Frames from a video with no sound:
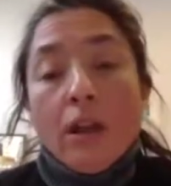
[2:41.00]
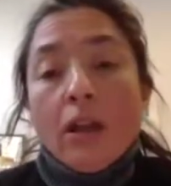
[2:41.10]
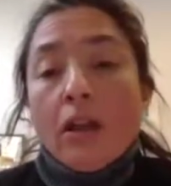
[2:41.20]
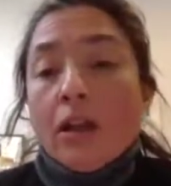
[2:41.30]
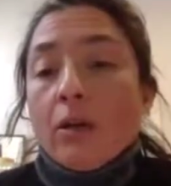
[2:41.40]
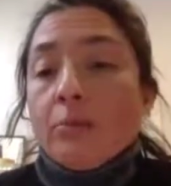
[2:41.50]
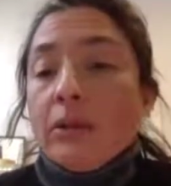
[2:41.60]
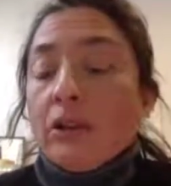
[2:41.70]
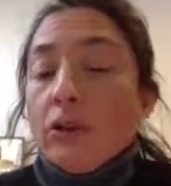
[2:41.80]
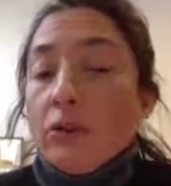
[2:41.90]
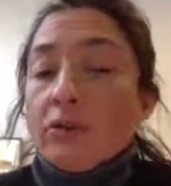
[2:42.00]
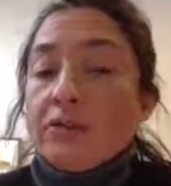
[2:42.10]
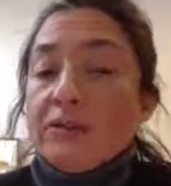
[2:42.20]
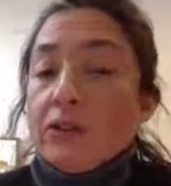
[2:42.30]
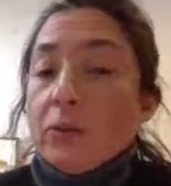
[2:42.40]

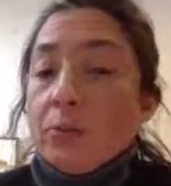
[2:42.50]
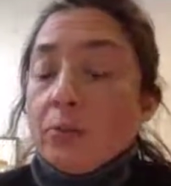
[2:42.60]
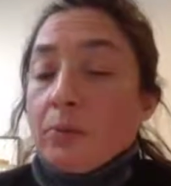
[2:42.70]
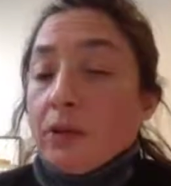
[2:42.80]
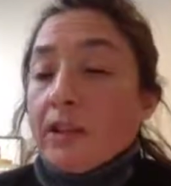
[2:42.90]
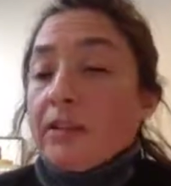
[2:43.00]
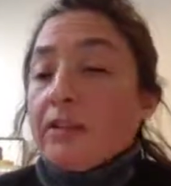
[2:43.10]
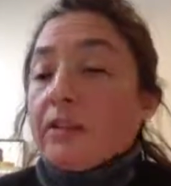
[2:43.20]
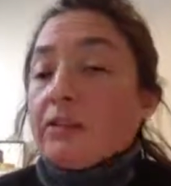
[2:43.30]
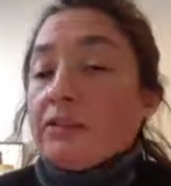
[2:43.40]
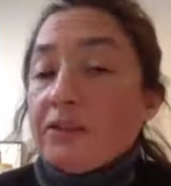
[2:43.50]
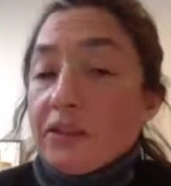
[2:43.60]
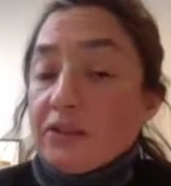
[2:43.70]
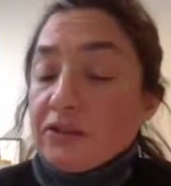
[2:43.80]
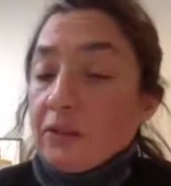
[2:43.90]

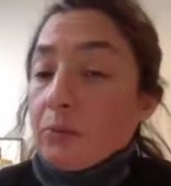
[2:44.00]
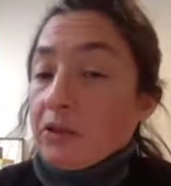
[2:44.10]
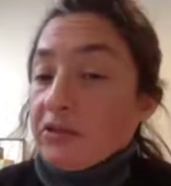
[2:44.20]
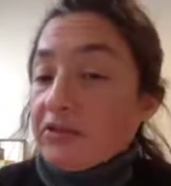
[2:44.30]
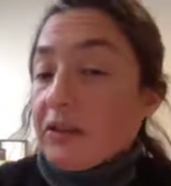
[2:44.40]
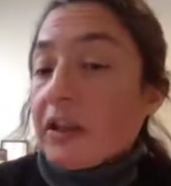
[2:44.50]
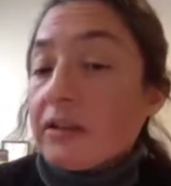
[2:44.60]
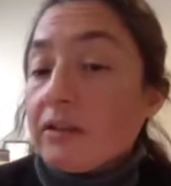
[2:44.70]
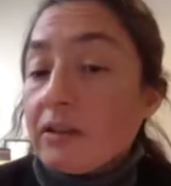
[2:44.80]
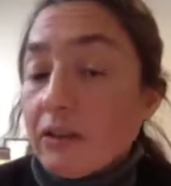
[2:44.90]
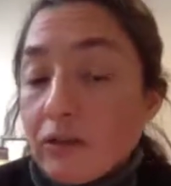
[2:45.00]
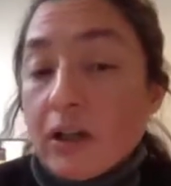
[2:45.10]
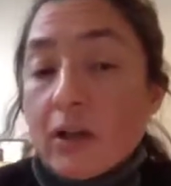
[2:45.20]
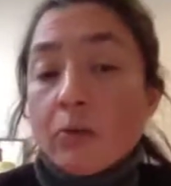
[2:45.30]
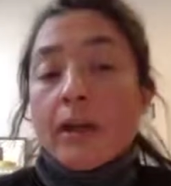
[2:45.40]
0.6% far
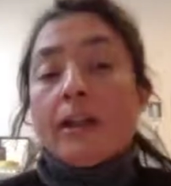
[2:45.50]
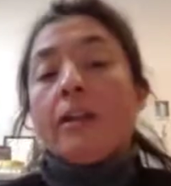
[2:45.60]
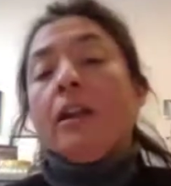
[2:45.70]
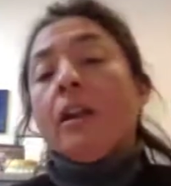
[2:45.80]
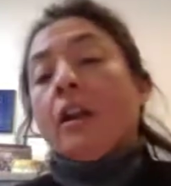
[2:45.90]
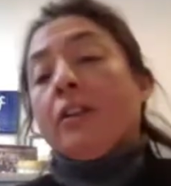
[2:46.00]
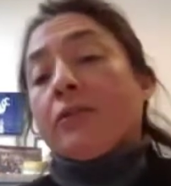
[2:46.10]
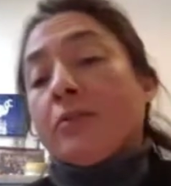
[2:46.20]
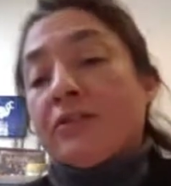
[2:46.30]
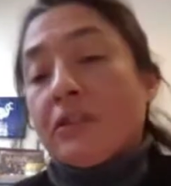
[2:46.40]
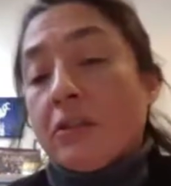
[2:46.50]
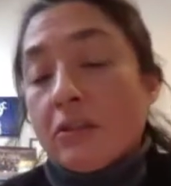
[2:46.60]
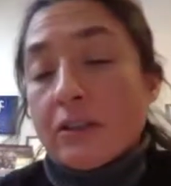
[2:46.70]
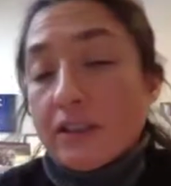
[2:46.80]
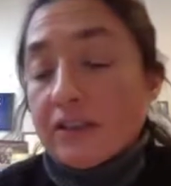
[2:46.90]
away from single
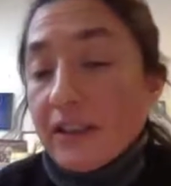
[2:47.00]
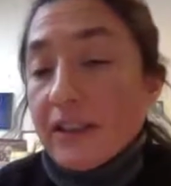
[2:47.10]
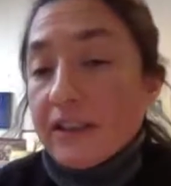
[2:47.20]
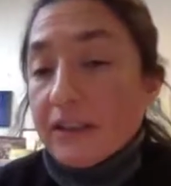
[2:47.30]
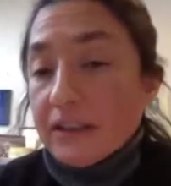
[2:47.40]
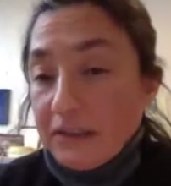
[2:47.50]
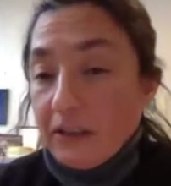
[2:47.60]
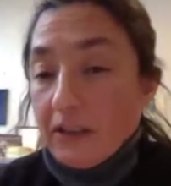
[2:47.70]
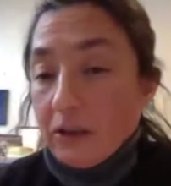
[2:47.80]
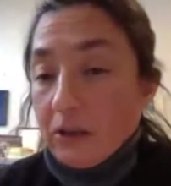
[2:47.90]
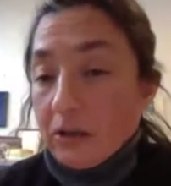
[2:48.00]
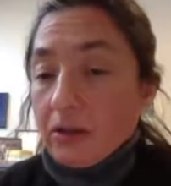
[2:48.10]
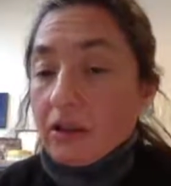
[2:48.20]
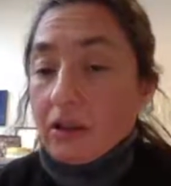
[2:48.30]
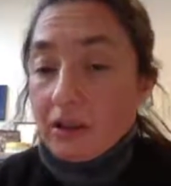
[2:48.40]
crystalline silicon
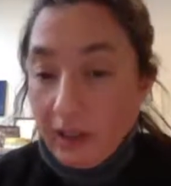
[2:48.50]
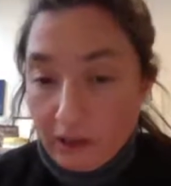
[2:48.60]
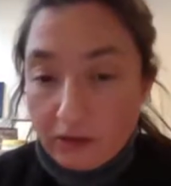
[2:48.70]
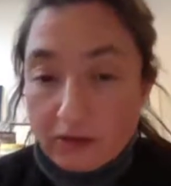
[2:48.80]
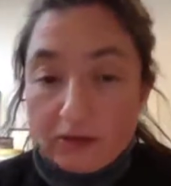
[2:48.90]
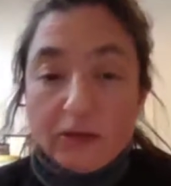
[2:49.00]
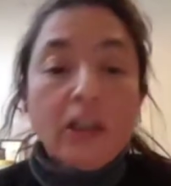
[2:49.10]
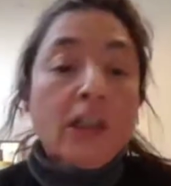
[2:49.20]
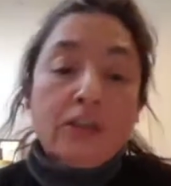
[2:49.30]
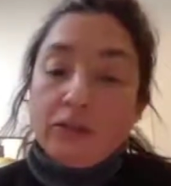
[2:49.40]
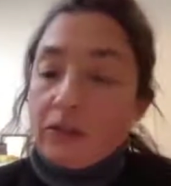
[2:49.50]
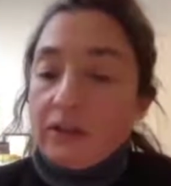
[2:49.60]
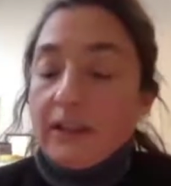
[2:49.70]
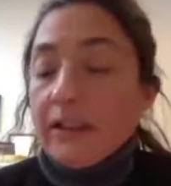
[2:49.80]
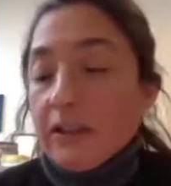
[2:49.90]
record. So in
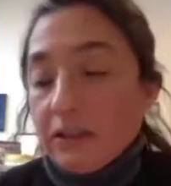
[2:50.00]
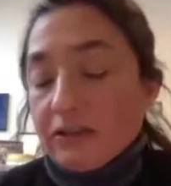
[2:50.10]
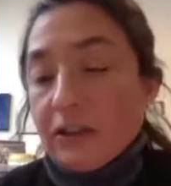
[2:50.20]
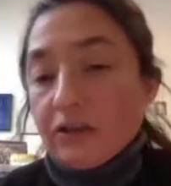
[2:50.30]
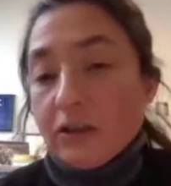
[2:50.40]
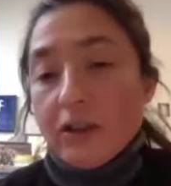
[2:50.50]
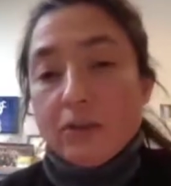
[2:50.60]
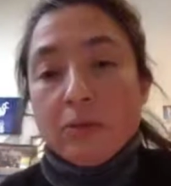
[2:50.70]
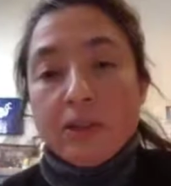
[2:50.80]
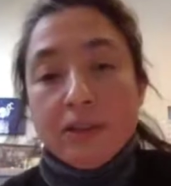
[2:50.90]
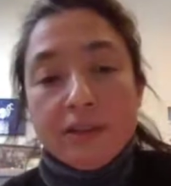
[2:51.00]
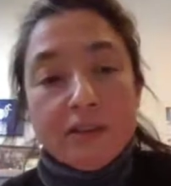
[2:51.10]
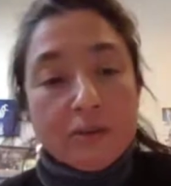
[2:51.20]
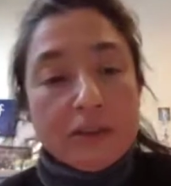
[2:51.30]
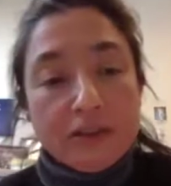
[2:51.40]
10 years, actually, we did
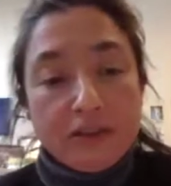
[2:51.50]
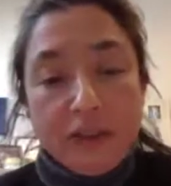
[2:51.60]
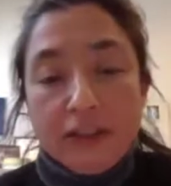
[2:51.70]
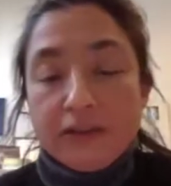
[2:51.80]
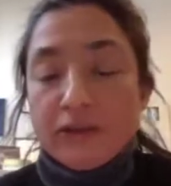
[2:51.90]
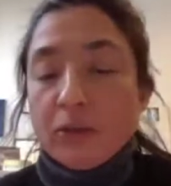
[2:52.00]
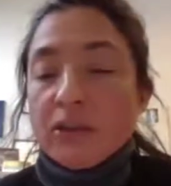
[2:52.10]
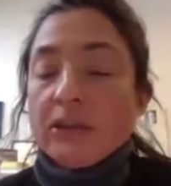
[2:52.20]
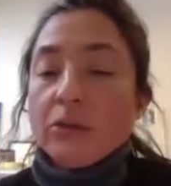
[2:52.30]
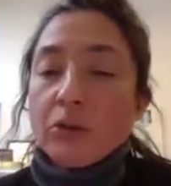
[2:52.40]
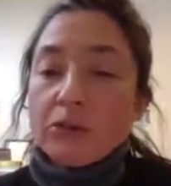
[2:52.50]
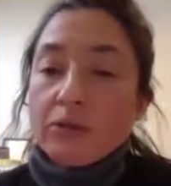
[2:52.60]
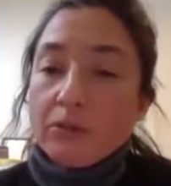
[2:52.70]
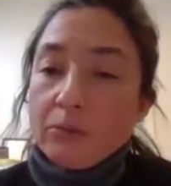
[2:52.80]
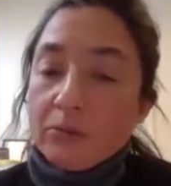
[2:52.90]
with this class of material what
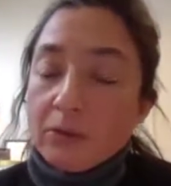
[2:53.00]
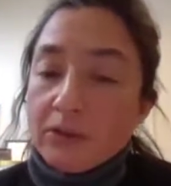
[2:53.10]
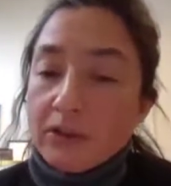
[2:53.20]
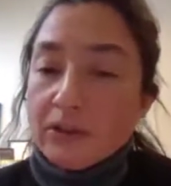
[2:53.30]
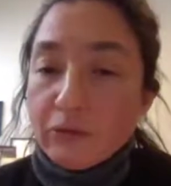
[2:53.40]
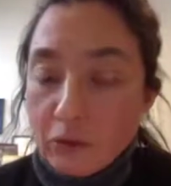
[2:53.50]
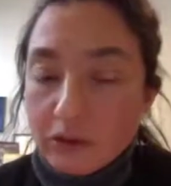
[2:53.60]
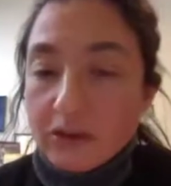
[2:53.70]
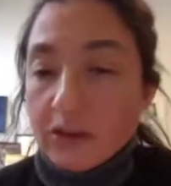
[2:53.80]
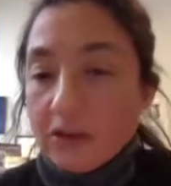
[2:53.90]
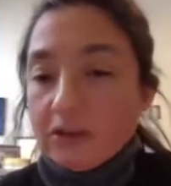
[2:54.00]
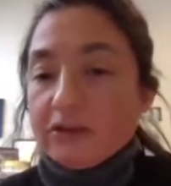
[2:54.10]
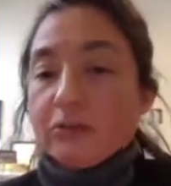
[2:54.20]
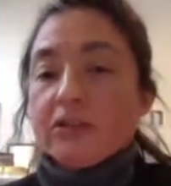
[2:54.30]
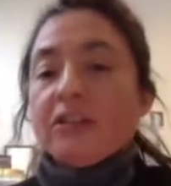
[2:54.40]
people did in 40 years
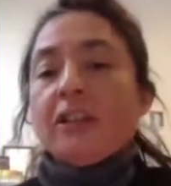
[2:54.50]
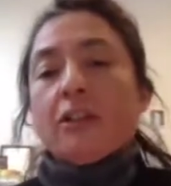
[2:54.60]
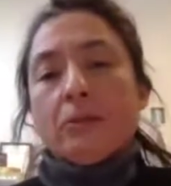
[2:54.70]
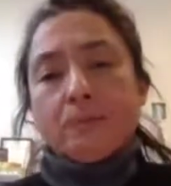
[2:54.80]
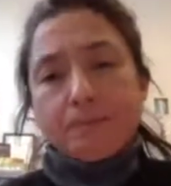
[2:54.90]
with silicon.